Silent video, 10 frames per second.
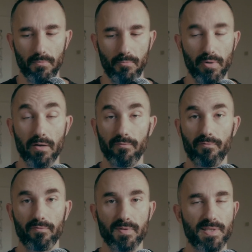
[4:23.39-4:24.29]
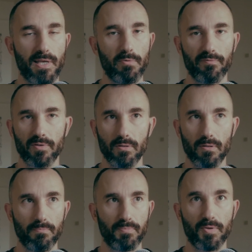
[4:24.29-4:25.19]
we have some of
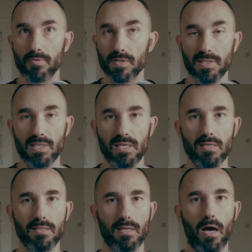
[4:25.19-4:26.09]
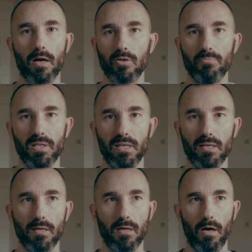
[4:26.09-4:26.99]
the purest teas,
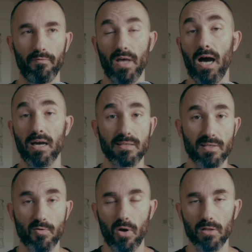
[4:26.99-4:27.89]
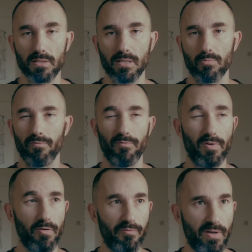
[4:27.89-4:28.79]
arguably of the highest quality with
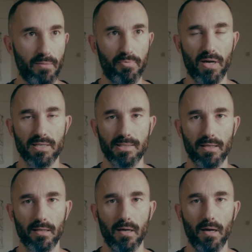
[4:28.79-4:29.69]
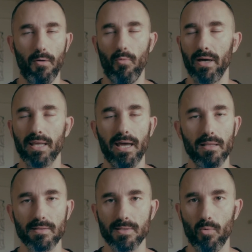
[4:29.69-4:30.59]
very fair pricing. Why the
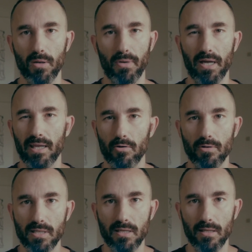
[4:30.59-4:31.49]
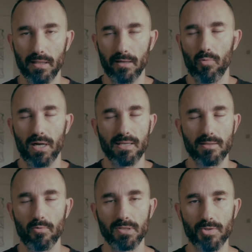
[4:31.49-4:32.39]
hell is no one buying our tea? Like, why is
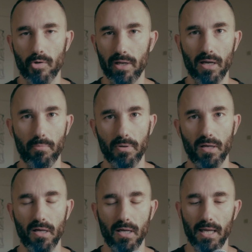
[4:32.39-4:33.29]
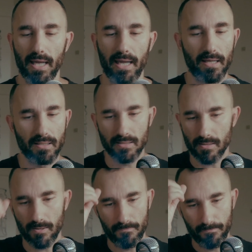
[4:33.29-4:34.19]
no one showing up? And
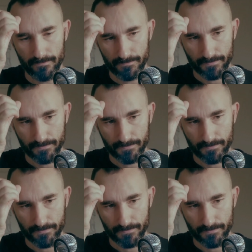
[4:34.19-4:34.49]
on